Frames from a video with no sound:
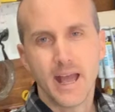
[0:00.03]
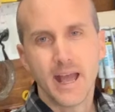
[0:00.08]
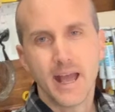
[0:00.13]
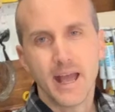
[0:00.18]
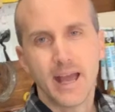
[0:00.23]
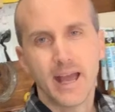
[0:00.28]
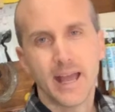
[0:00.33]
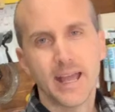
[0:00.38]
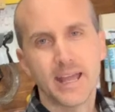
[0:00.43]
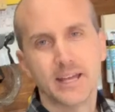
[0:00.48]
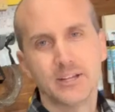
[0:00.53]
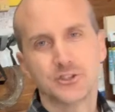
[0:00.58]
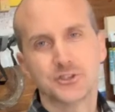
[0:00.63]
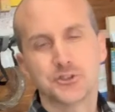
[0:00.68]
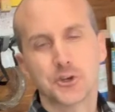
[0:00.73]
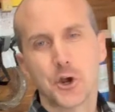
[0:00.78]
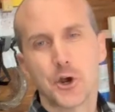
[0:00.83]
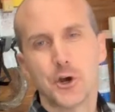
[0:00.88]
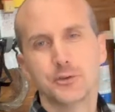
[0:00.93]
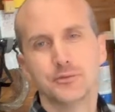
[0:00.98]
Hey, it's
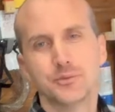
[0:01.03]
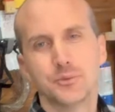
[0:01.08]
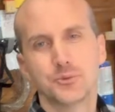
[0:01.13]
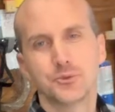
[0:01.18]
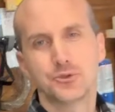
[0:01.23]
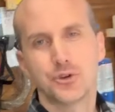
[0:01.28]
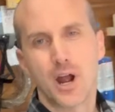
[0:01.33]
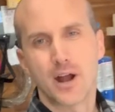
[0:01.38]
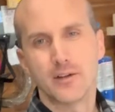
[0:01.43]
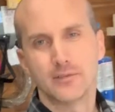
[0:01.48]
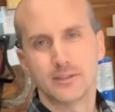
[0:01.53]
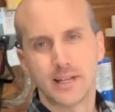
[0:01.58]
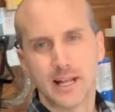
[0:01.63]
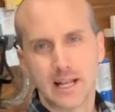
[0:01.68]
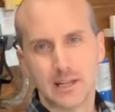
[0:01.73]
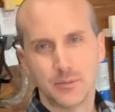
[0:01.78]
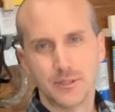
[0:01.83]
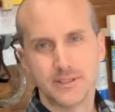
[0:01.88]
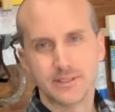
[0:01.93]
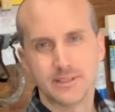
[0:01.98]
Sean from Crafted
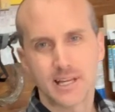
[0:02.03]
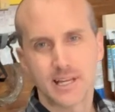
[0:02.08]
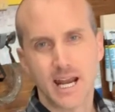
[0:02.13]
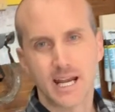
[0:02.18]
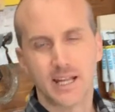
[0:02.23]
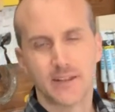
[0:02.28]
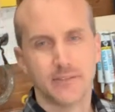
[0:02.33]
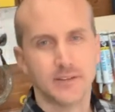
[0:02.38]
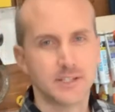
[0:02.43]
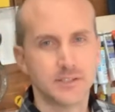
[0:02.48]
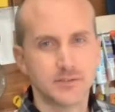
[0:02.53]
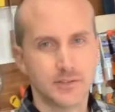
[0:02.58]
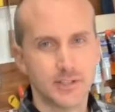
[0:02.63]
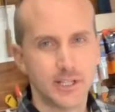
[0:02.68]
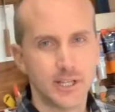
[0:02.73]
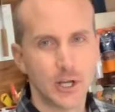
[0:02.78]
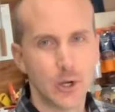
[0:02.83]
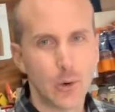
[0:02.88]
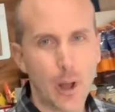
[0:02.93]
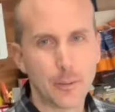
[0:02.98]
Elements, and in this
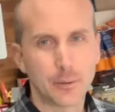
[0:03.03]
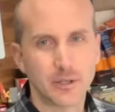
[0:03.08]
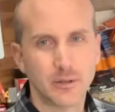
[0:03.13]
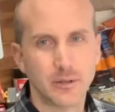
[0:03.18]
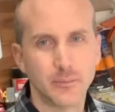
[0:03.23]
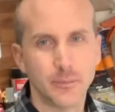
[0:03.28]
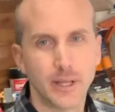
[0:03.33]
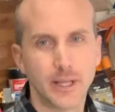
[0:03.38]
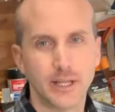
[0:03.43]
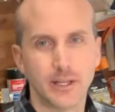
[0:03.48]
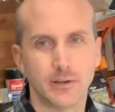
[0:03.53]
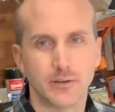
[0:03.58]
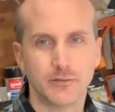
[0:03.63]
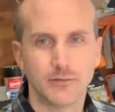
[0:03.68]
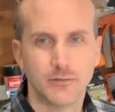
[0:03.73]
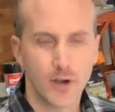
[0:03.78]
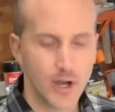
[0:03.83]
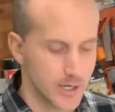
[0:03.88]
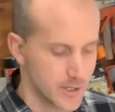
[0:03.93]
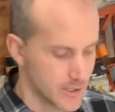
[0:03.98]
video I'm going to be making a
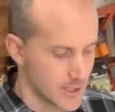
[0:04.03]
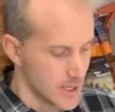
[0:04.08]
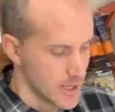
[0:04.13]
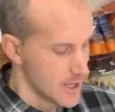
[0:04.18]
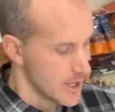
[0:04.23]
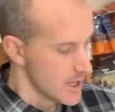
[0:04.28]
fun